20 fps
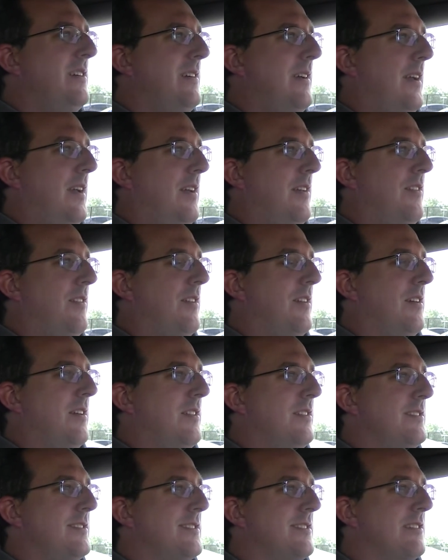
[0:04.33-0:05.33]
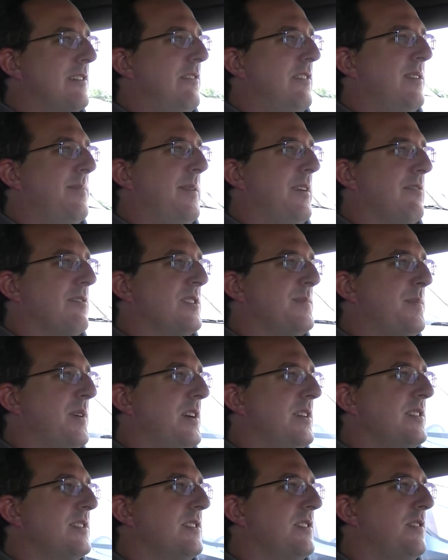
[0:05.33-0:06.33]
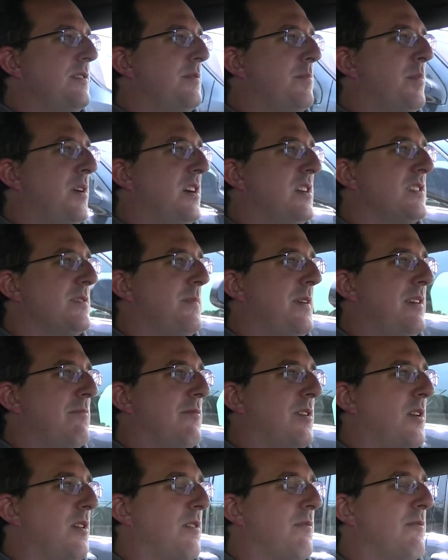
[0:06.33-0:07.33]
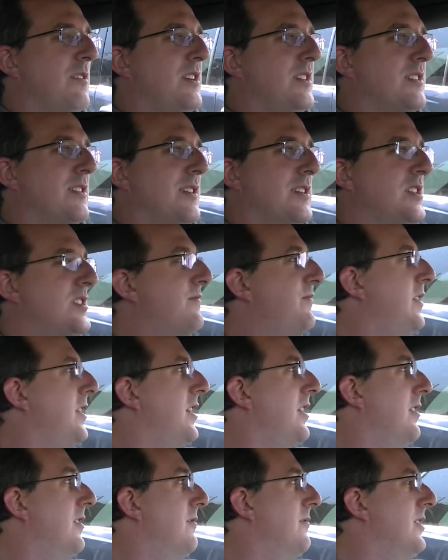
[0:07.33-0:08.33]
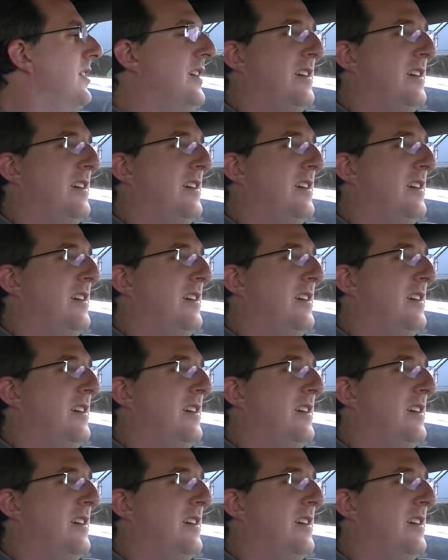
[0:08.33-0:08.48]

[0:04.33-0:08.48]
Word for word: and this is going to be a response to Bossman103's latest video